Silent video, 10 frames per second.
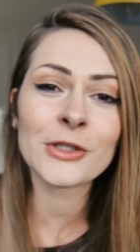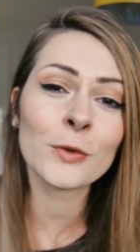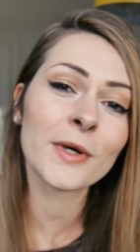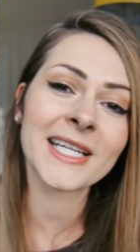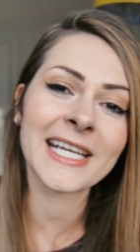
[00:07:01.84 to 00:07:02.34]
I
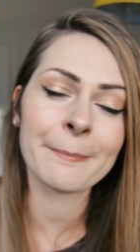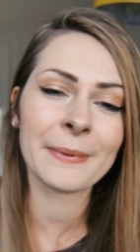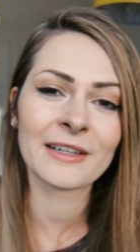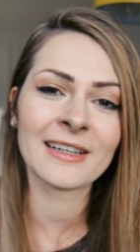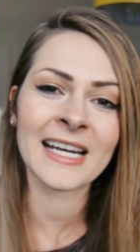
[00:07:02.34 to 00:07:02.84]
do want to
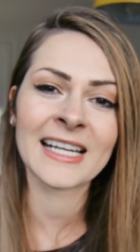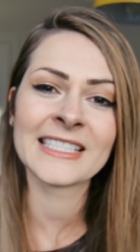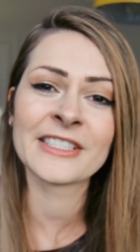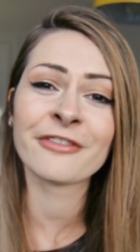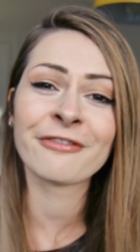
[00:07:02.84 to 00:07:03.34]
get better at
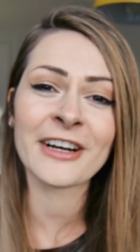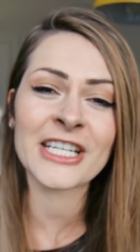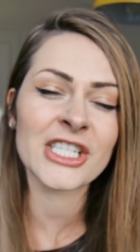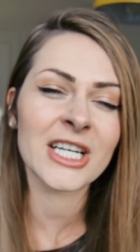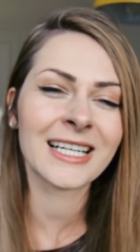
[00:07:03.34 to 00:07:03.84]
is
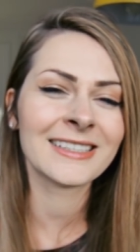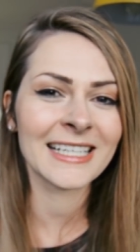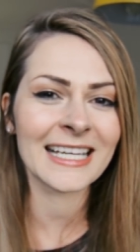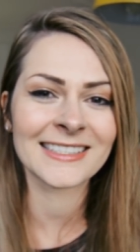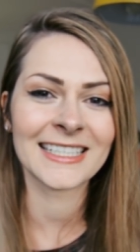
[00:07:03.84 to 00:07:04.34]
French
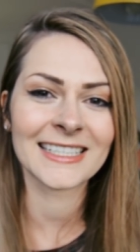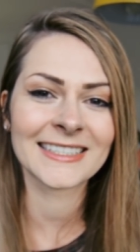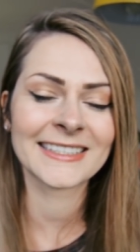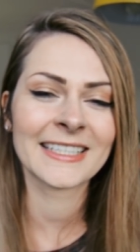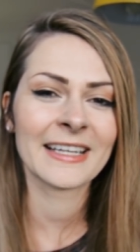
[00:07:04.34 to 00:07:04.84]

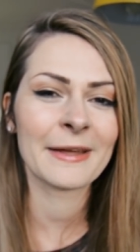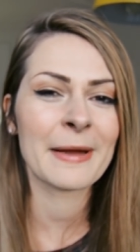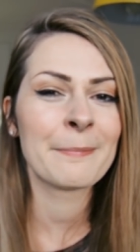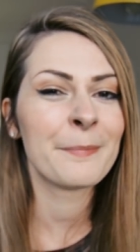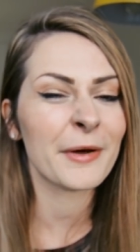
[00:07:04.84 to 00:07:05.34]
classics. Like
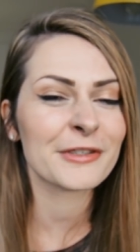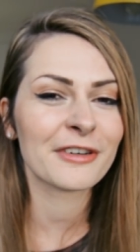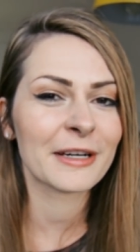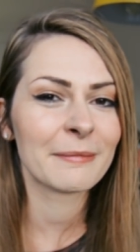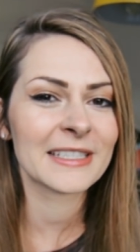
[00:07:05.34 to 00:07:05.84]
my
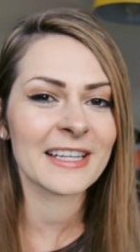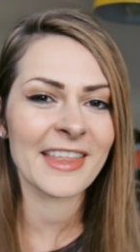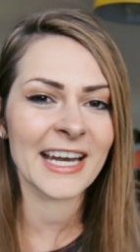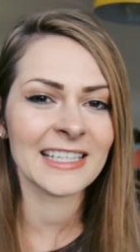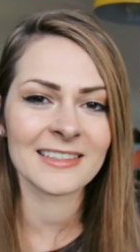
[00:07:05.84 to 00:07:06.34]
boss
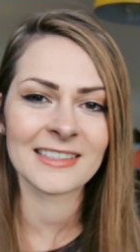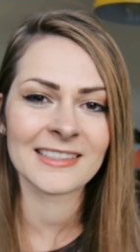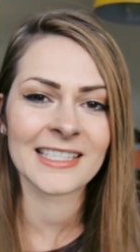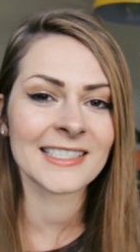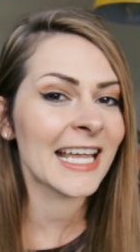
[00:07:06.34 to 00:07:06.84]
recommended that I
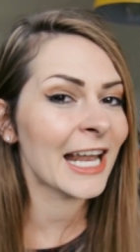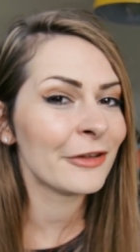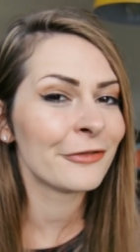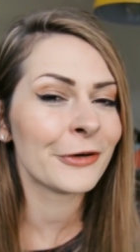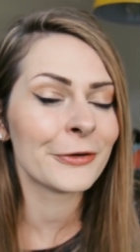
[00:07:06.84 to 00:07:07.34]
listen to
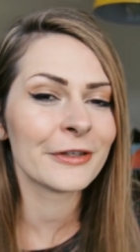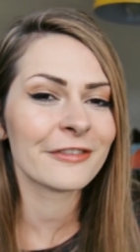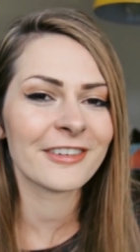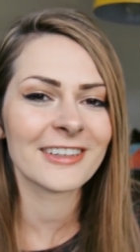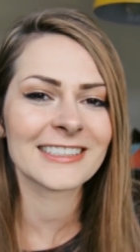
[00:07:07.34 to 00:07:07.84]

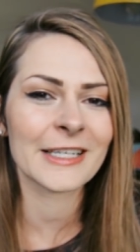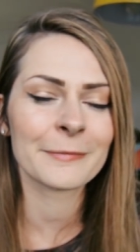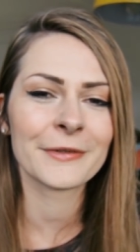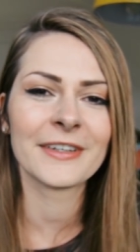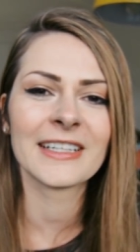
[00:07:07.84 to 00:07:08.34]
Telephone, for
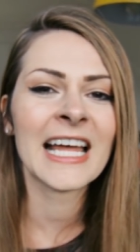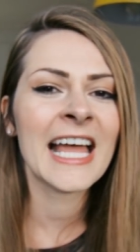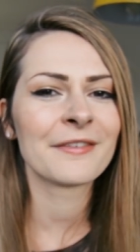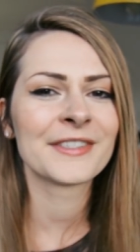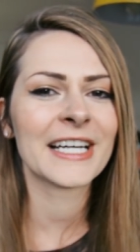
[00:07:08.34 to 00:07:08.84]
example,
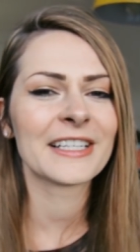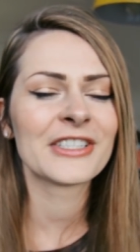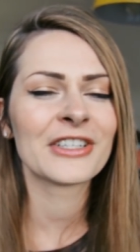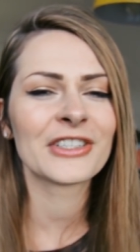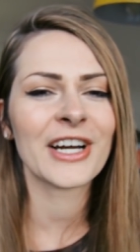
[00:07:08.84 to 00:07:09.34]
and I've
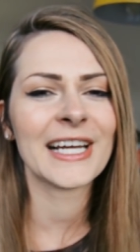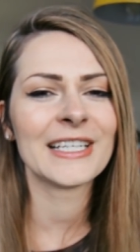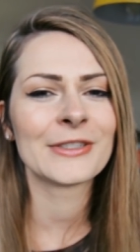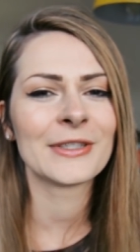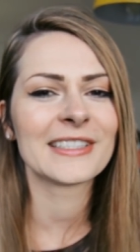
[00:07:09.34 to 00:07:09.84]
started
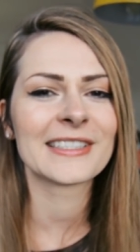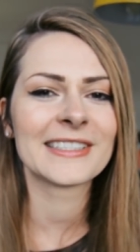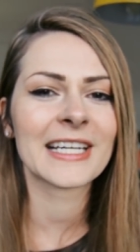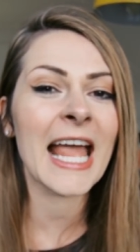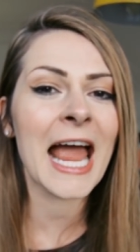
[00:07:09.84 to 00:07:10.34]
trying to
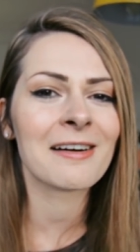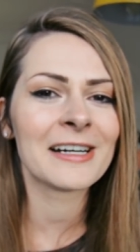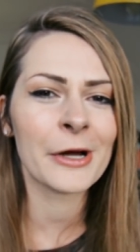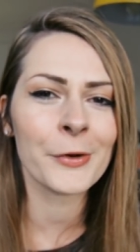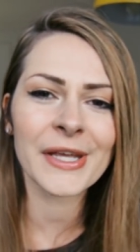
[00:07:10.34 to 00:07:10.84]
listen to
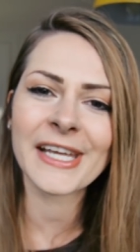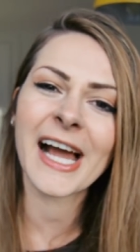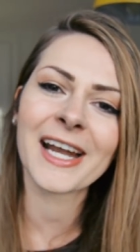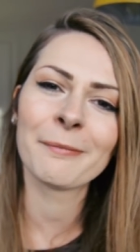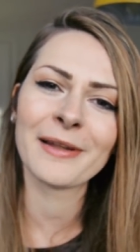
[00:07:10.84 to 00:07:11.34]
karaoke
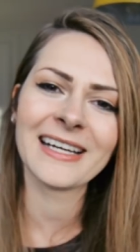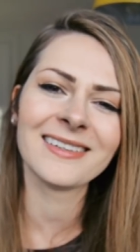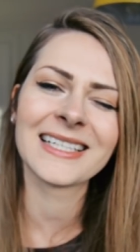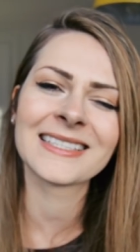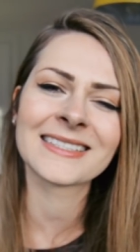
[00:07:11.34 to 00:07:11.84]
kind of
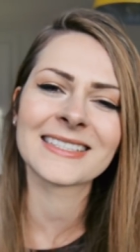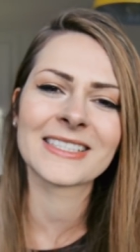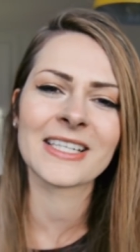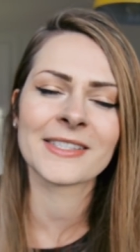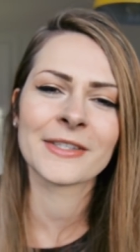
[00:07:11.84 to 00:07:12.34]

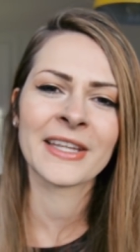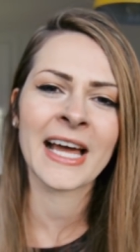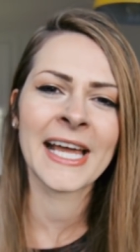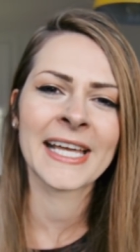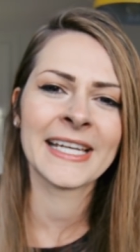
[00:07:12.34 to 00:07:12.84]
playlists just so
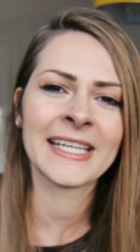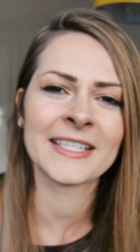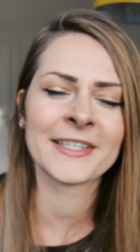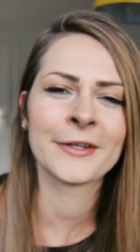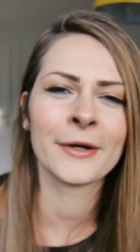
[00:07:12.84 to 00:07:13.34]
that I can
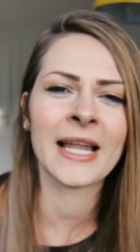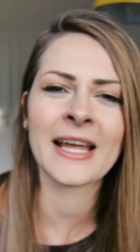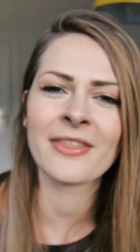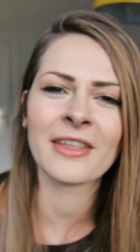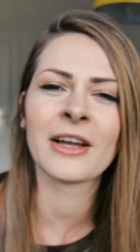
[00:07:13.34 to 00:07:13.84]
get to know
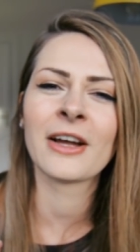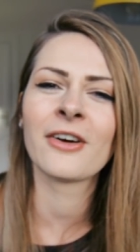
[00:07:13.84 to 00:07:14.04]
like the